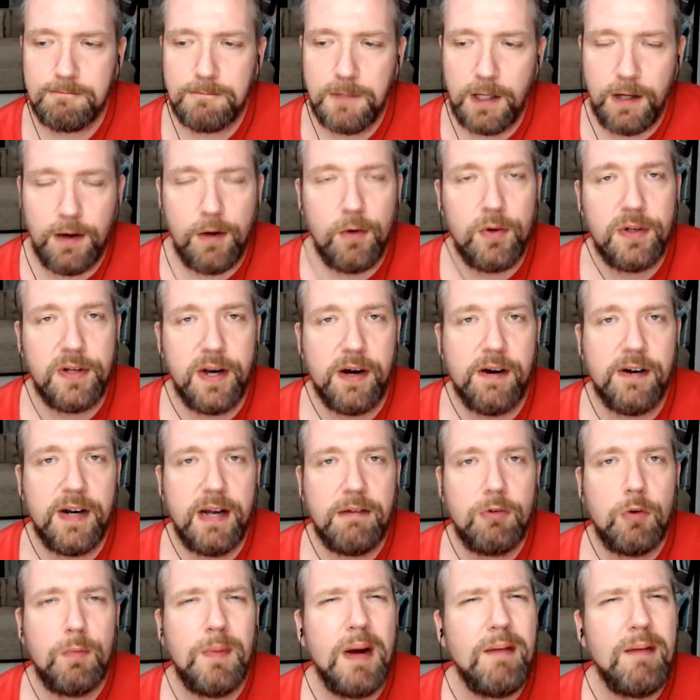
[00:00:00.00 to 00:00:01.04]
I don't know a
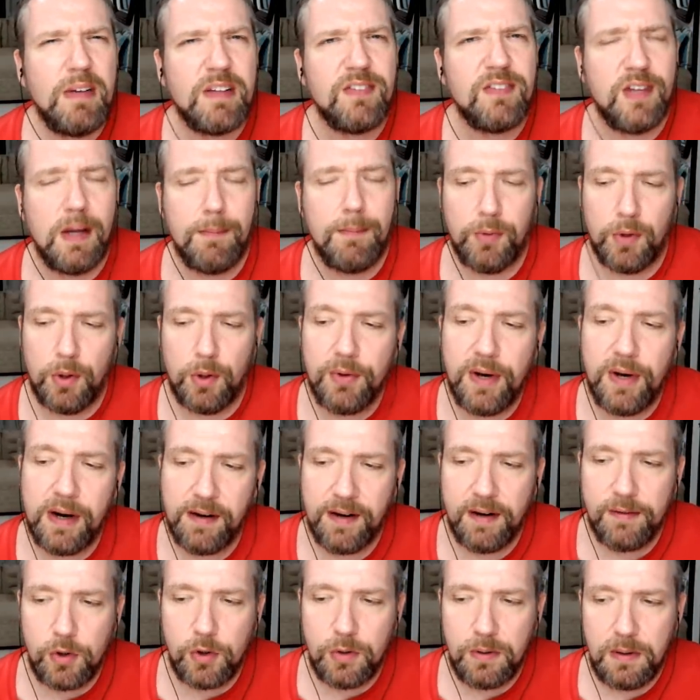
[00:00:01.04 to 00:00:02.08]
Daredevil, maybe a step below
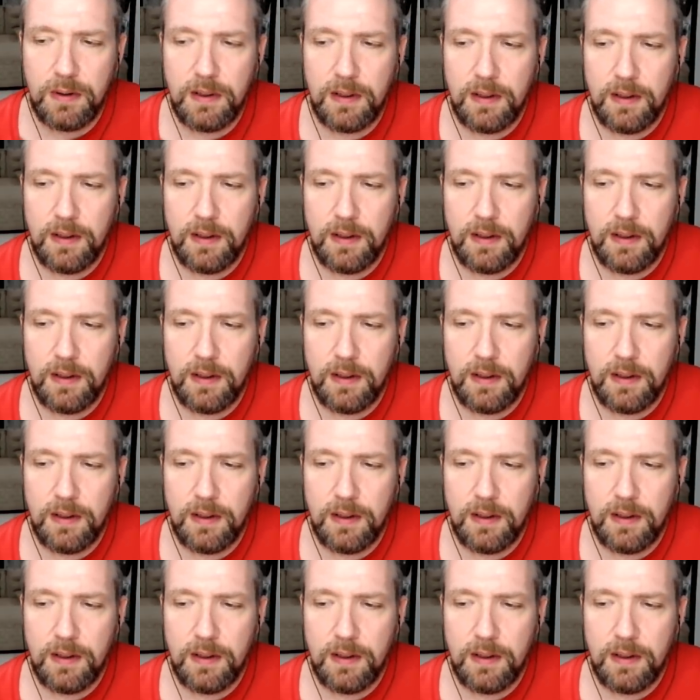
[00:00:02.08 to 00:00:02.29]
Daredevil